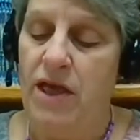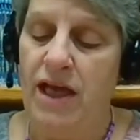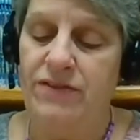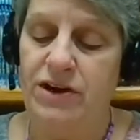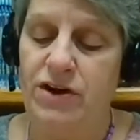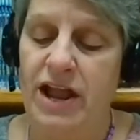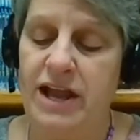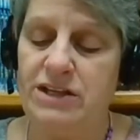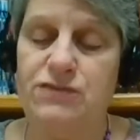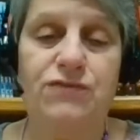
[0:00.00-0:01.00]
and then her
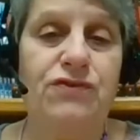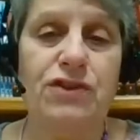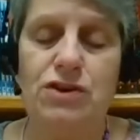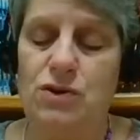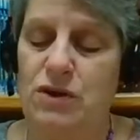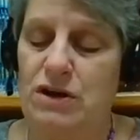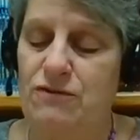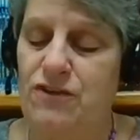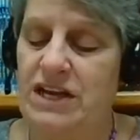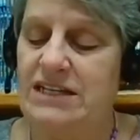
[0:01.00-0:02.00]
hands flew and
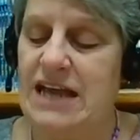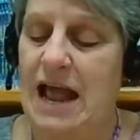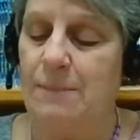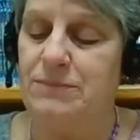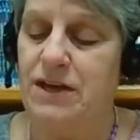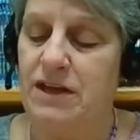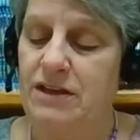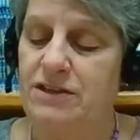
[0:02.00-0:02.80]
her feet tapped.